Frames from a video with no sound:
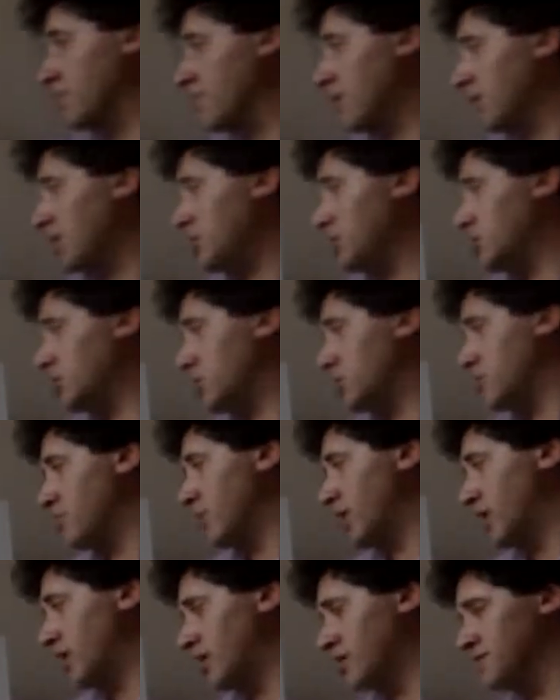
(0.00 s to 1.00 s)
monetary
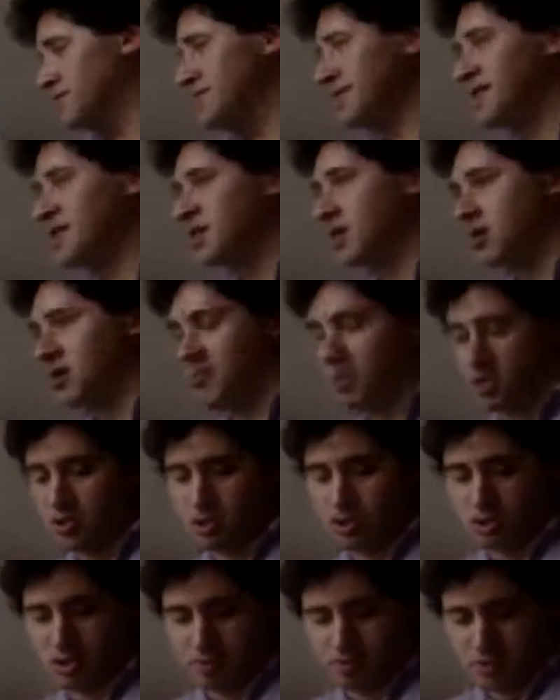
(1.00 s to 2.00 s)
payoffs, they care about
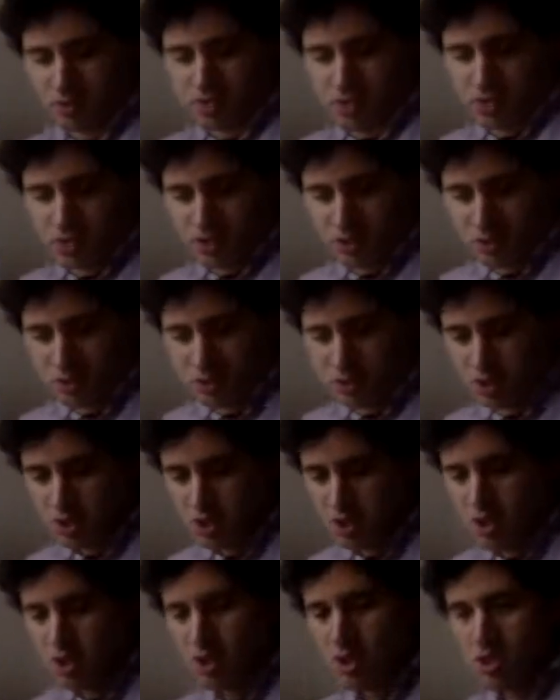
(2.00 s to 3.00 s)
something else.
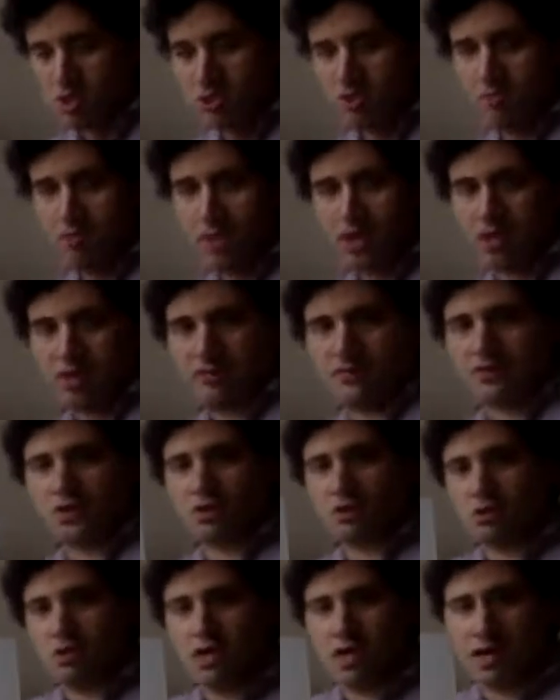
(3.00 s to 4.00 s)
Their payoffs
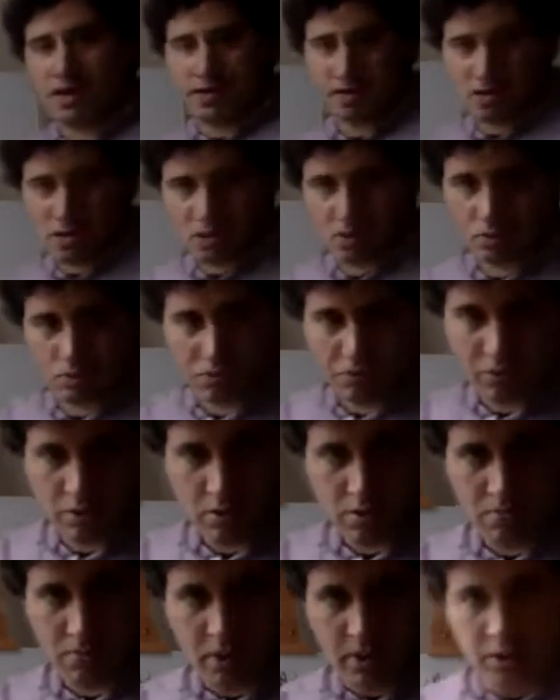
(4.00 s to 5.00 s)
are not equal to
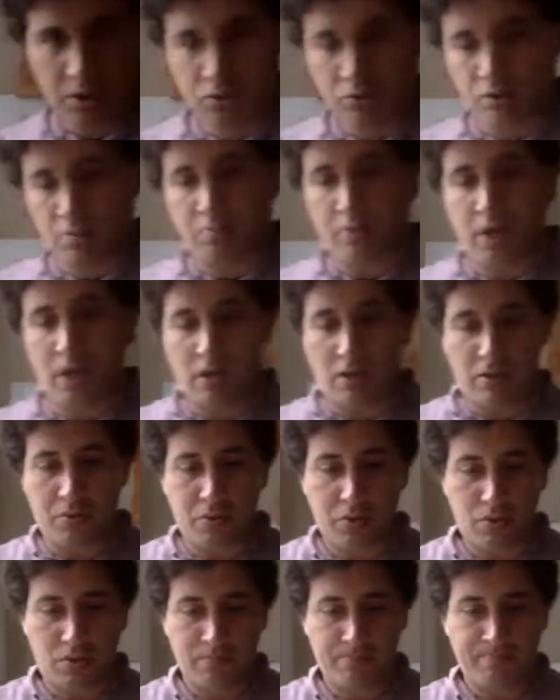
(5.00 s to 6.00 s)
their monetary
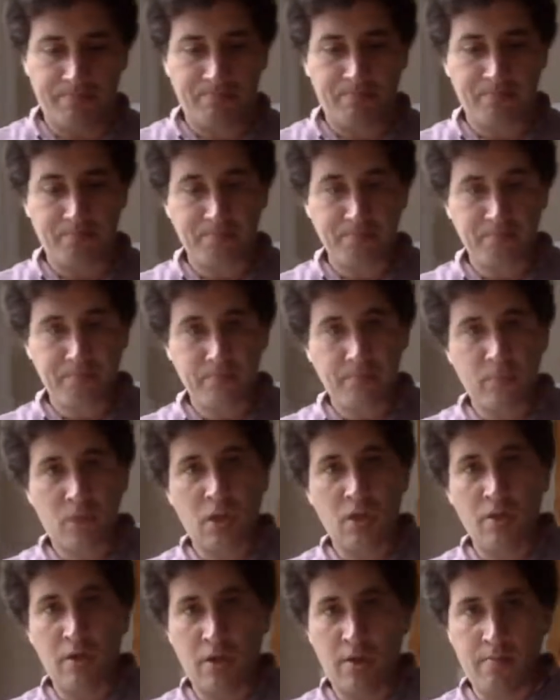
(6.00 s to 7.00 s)
payoffs.
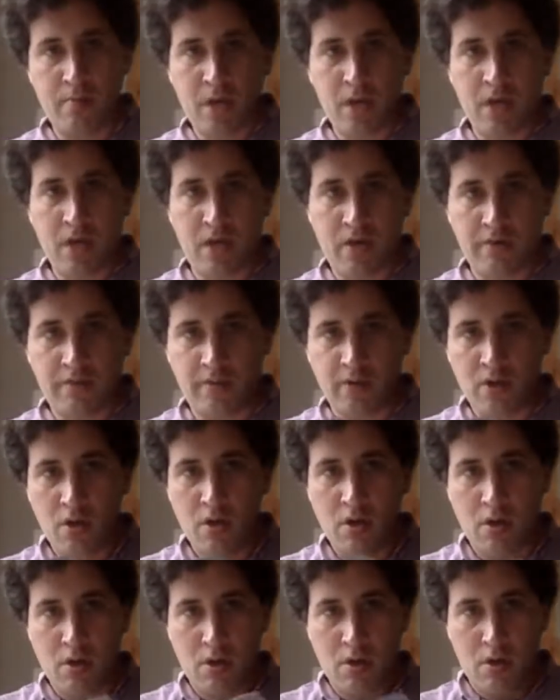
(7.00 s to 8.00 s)
They may have
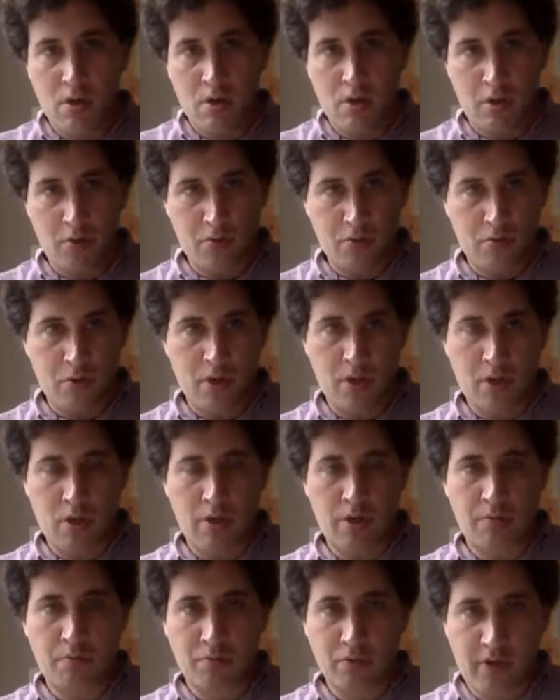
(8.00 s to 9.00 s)
other
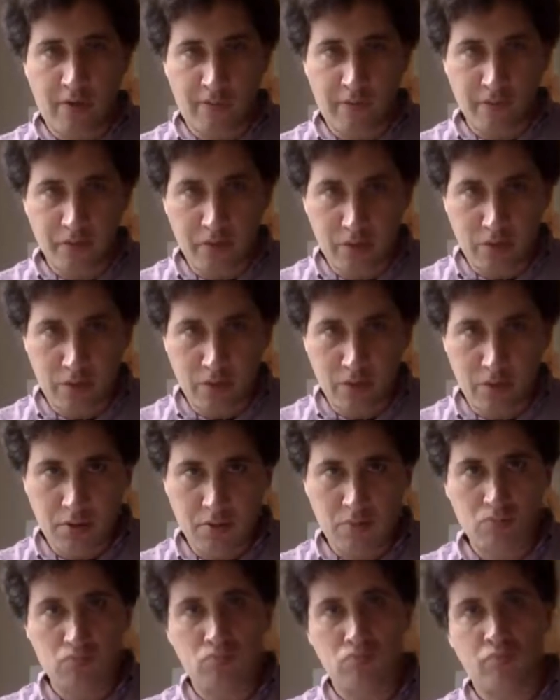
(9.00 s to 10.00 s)
regarding
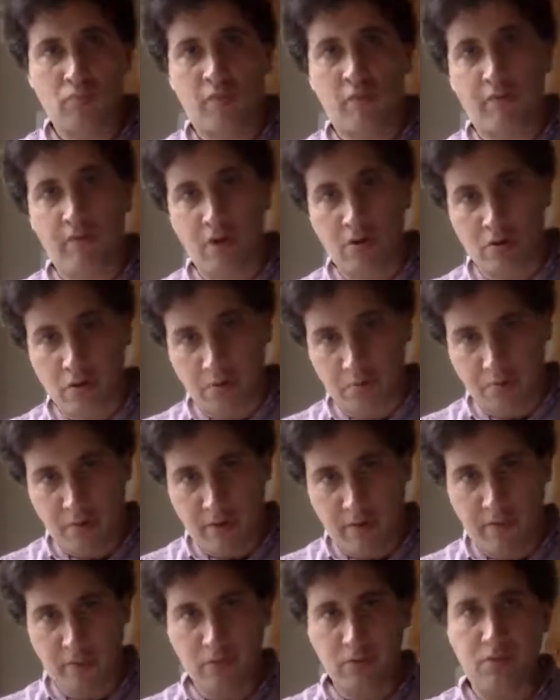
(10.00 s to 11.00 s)
preferences, fairness
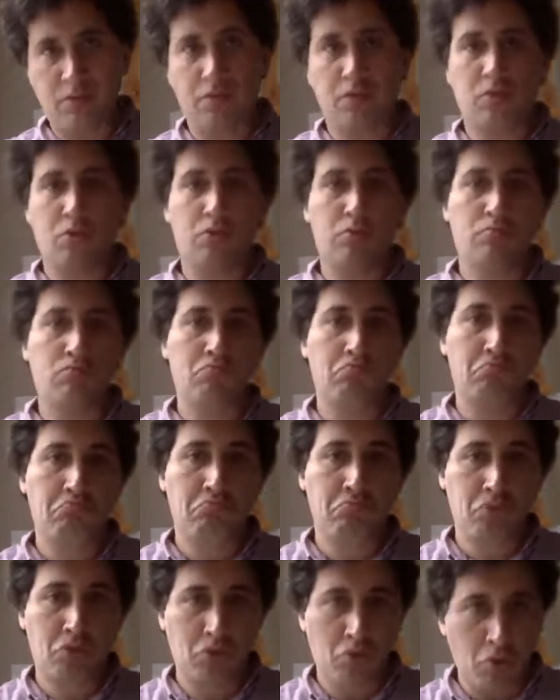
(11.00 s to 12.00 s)
preferences,
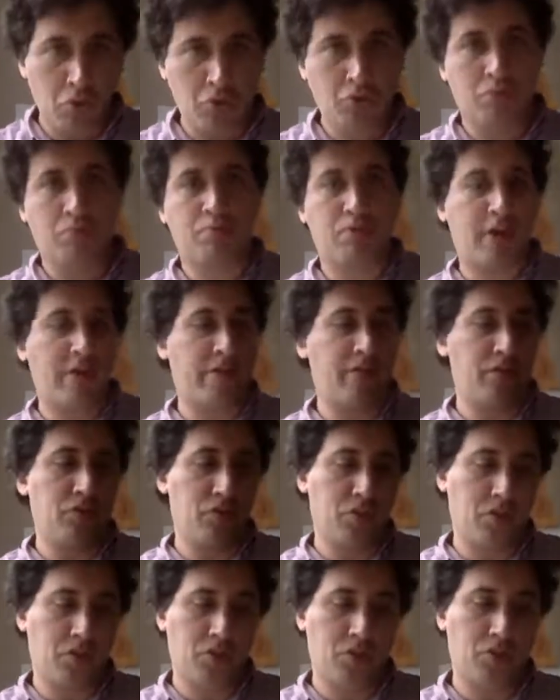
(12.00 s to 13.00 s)
social
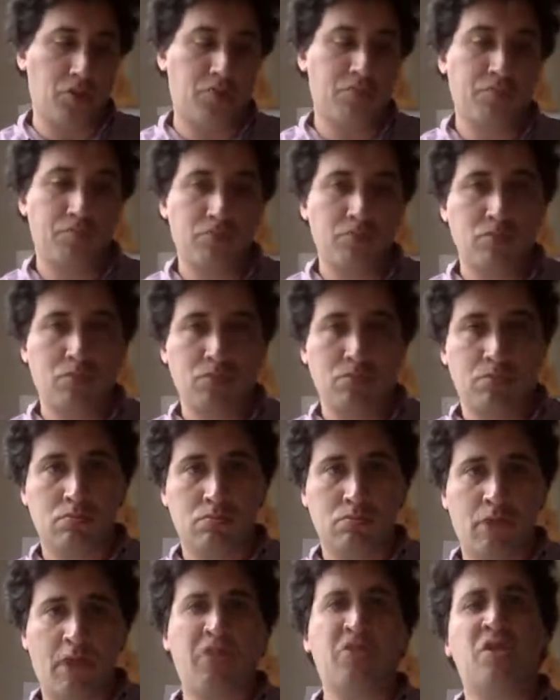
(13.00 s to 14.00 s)
preferences,
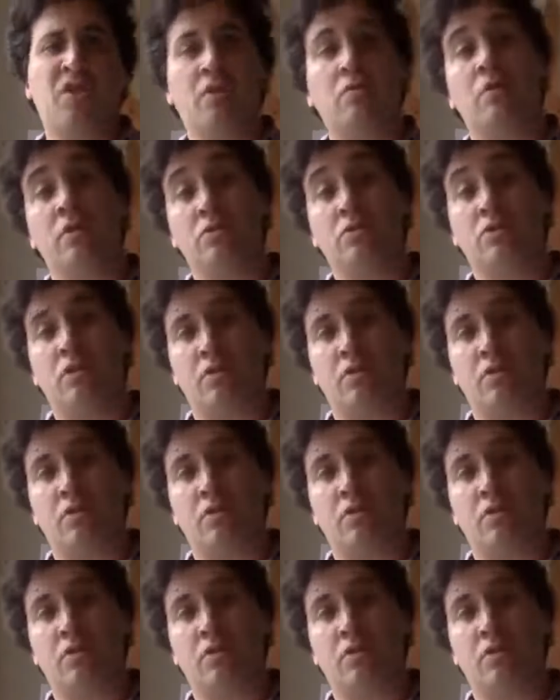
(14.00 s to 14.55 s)
et cetera,